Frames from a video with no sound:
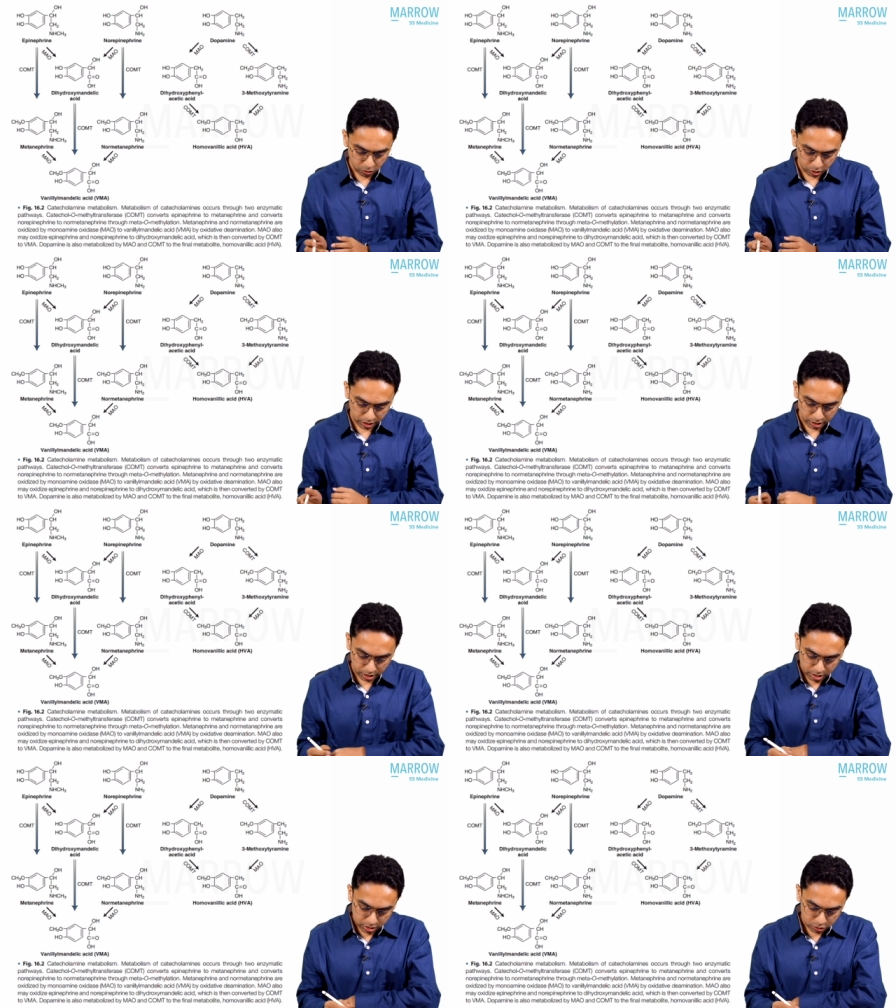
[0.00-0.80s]

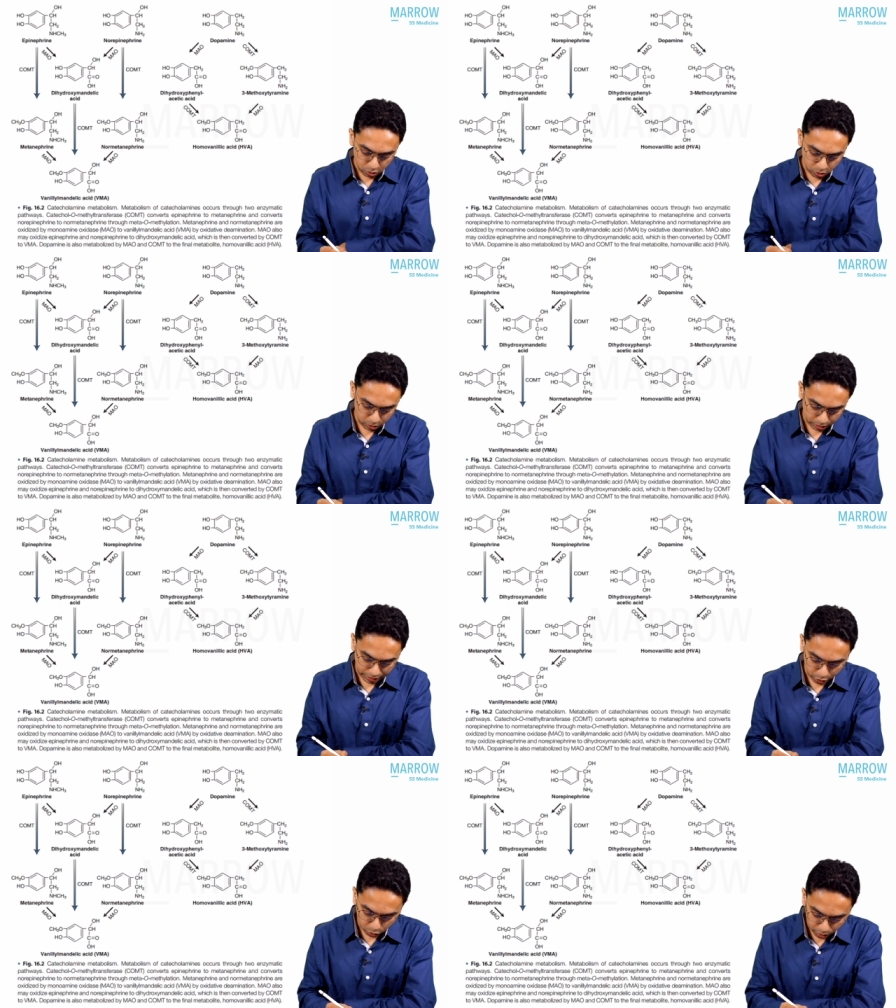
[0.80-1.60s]
Okay. So
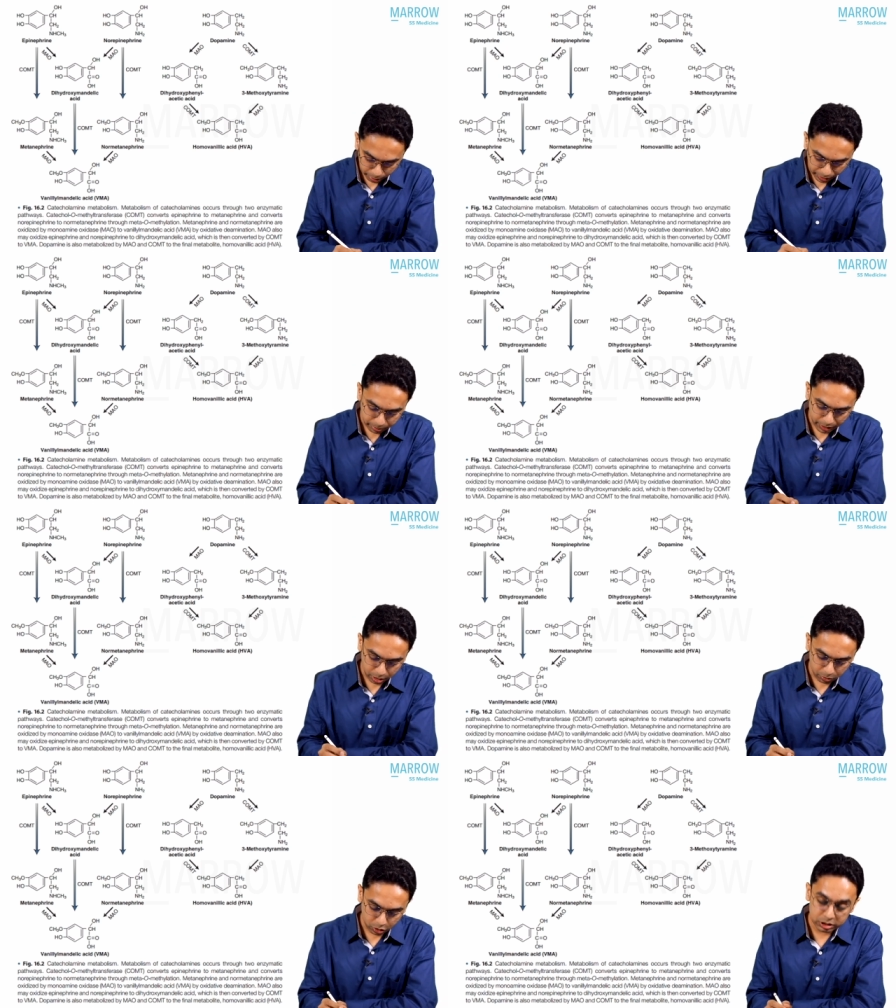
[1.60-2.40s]
catecholamine
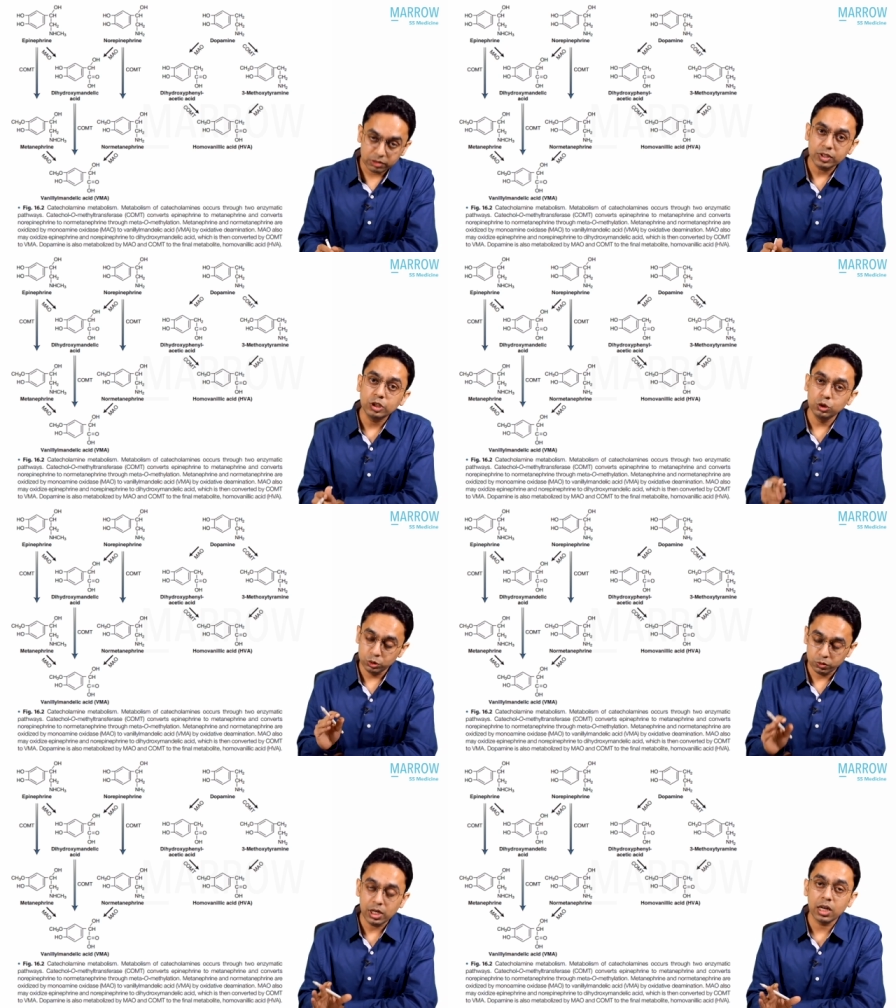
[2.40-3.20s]
metabolism, which
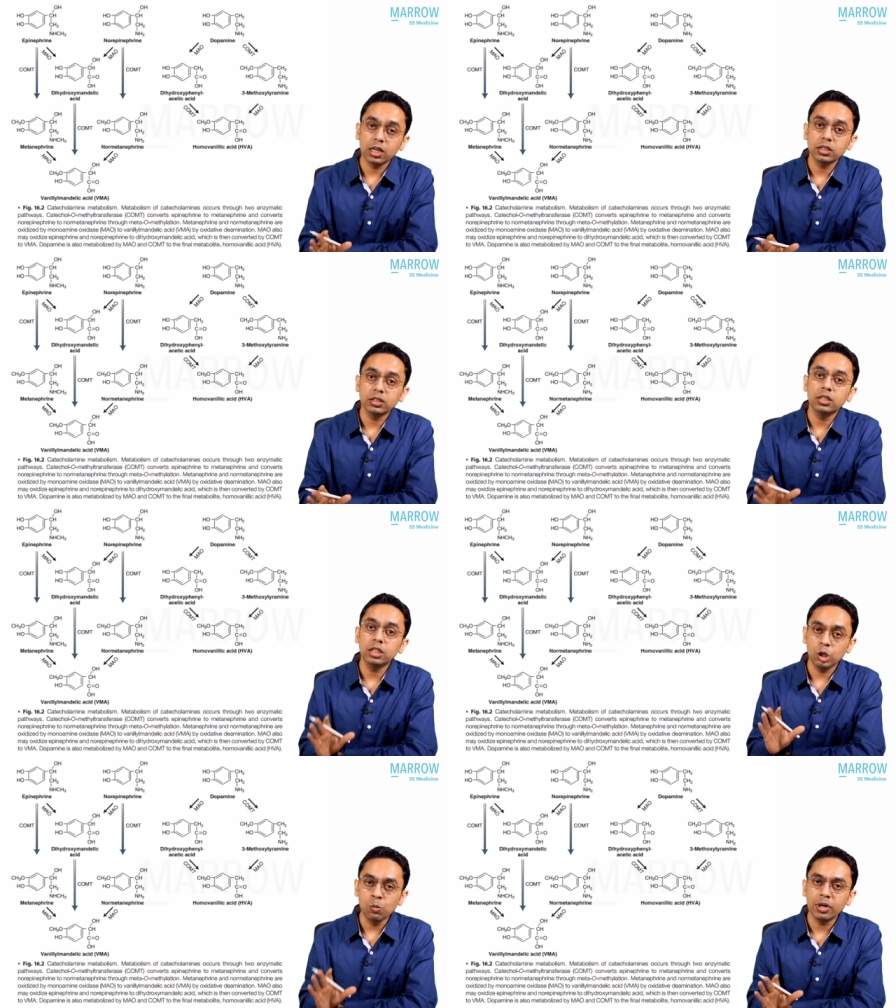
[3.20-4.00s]
usually occurs in
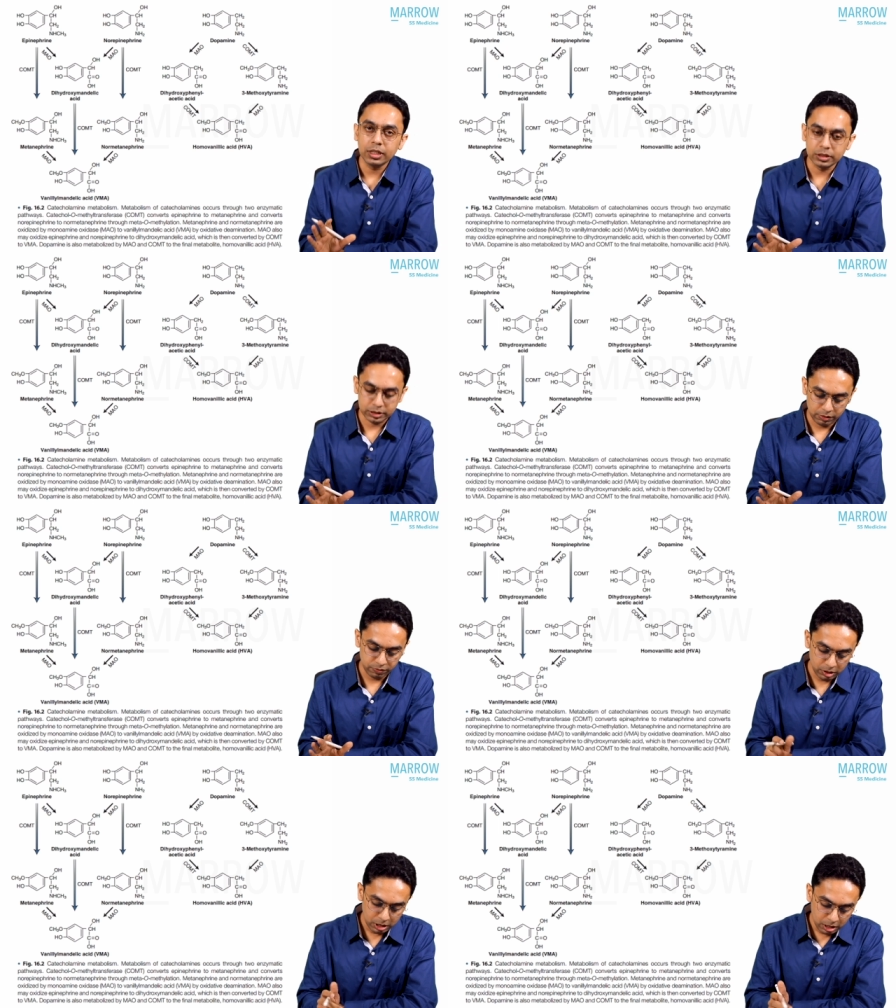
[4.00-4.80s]
the tumor itself.